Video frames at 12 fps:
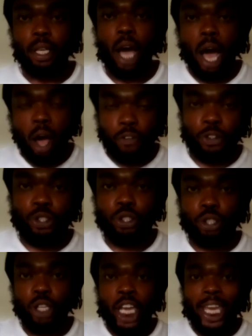The
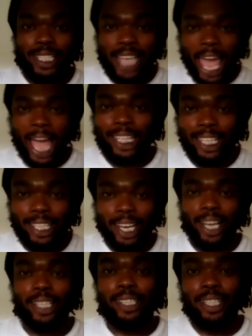officer is
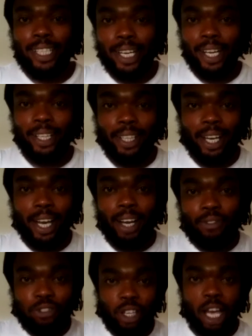acting under color
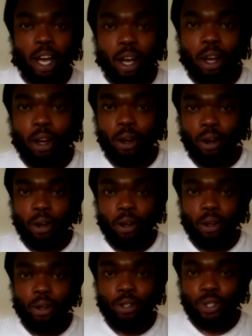of law.
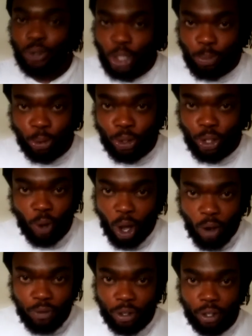So when he pull you
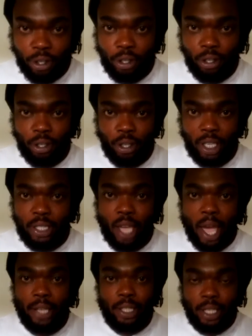over.
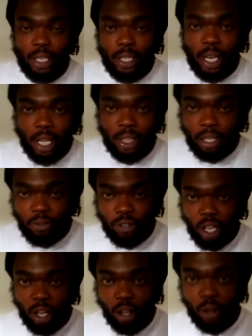He's acting under color
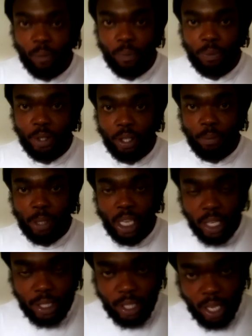of law.
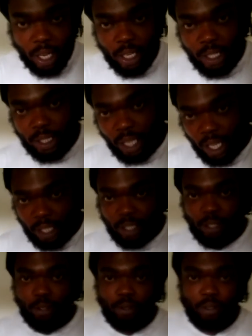Because there he's
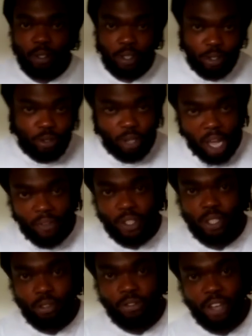telling you, you're
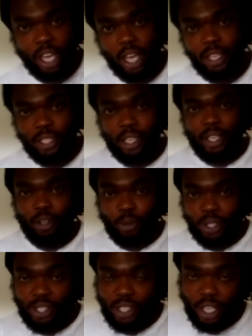driving too fast,
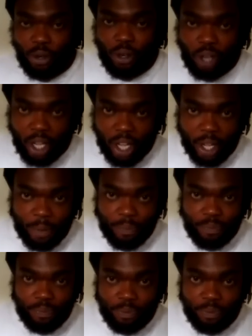which is no crime.